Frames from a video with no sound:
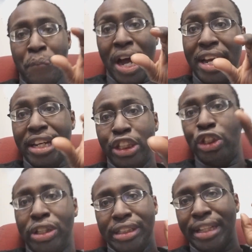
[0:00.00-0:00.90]
button that
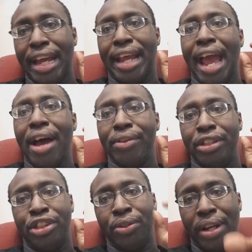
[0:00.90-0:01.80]
you can take out,
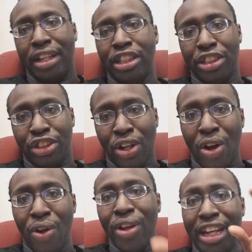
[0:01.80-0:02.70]
that you actually
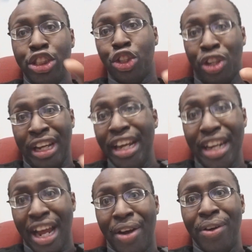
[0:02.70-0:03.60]
install, is your key
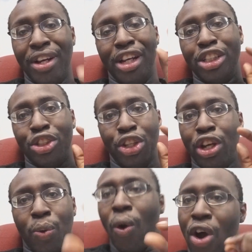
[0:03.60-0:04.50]
now. So you
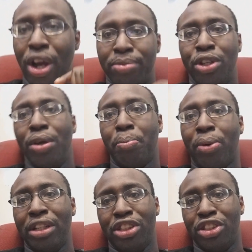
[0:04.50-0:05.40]
can walk up to it and
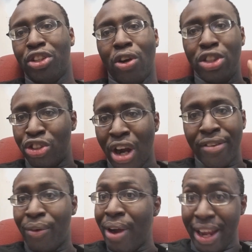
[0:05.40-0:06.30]
press it and start and
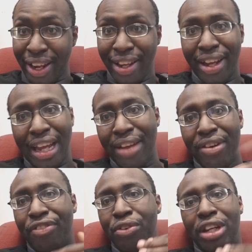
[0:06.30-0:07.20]
drive away,
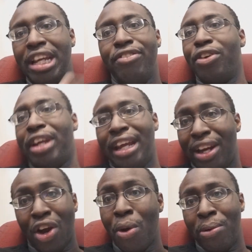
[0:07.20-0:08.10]
even if you leave your key
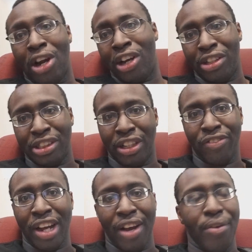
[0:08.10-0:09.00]
at home and lock
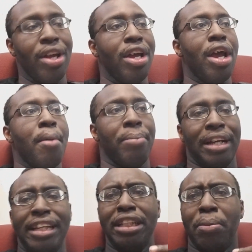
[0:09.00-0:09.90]
yourself out. But
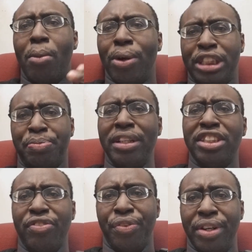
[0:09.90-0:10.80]
I think the more
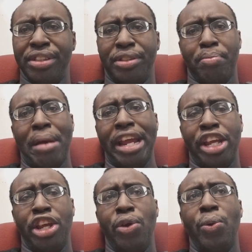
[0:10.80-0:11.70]
expensive ones
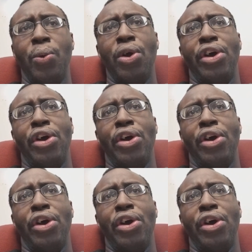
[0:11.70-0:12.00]
make you